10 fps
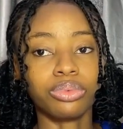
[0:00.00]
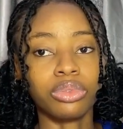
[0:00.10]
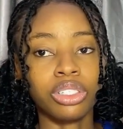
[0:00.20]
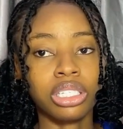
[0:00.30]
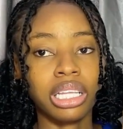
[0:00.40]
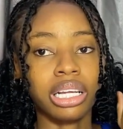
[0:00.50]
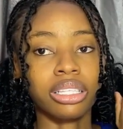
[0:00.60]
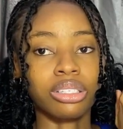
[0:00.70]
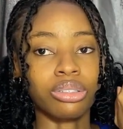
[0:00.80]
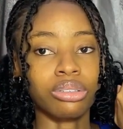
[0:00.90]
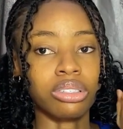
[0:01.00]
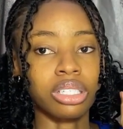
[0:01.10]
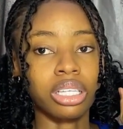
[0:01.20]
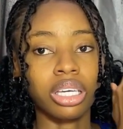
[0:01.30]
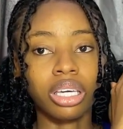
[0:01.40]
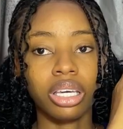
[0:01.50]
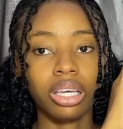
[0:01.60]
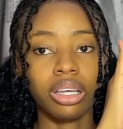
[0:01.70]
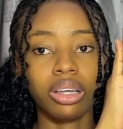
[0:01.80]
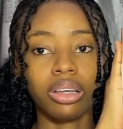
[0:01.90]
just like the sun stick.
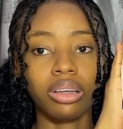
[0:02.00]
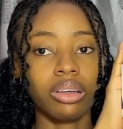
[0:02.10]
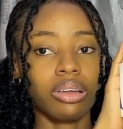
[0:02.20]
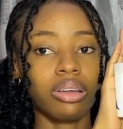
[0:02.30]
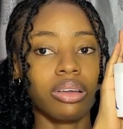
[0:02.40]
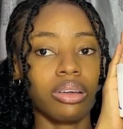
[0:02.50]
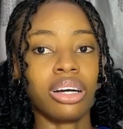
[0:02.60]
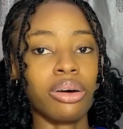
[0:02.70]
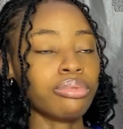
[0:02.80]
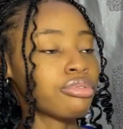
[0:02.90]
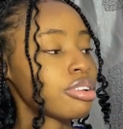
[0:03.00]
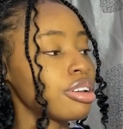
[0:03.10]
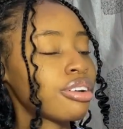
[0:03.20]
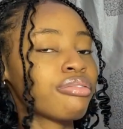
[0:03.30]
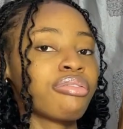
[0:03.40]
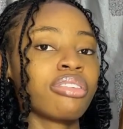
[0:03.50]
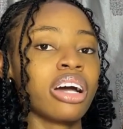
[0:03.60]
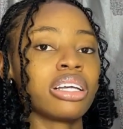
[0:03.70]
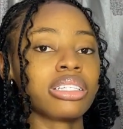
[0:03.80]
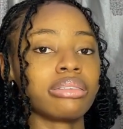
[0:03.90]
Isn't I would really love if you
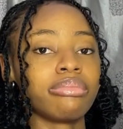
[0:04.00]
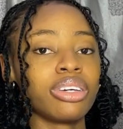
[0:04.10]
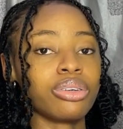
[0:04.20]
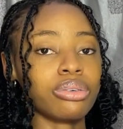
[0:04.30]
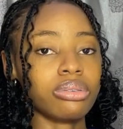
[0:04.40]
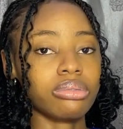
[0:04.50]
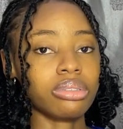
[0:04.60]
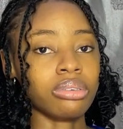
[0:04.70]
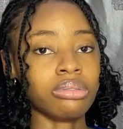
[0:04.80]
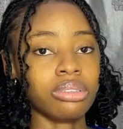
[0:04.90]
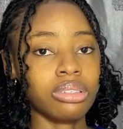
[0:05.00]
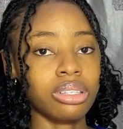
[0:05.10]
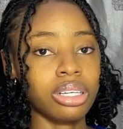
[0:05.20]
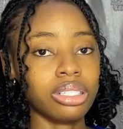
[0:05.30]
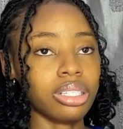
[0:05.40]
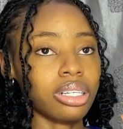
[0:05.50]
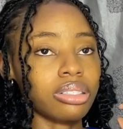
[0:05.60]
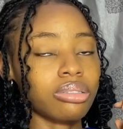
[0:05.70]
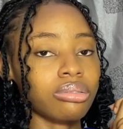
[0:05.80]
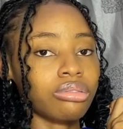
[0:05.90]
guys can make your sun sticks and
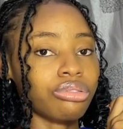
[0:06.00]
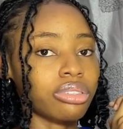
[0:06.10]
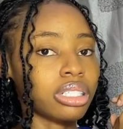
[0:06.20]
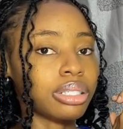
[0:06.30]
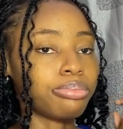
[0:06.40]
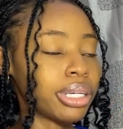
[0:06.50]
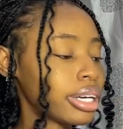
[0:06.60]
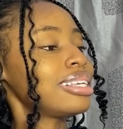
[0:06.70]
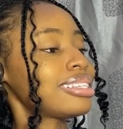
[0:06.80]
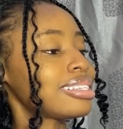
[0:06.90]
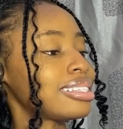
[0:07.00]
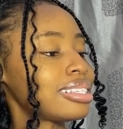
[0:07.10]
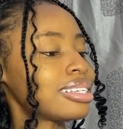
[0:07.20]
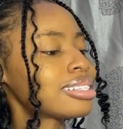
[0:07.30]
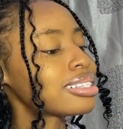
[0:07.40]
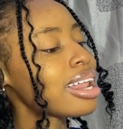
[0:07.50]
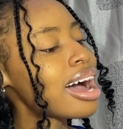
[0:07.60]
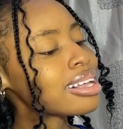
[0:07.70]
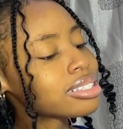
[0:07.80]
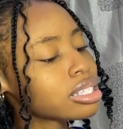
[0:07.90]
sunscreens bigger. This is it. It
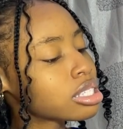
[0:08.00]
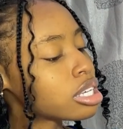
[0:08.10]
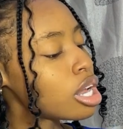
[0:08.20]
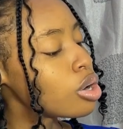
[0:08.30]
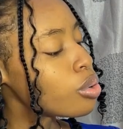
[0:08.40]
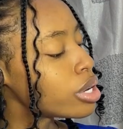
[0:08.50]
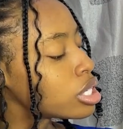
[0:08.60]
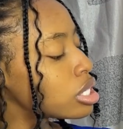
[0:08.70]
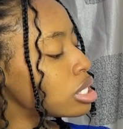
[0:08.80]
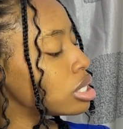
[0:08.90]
has this yellowish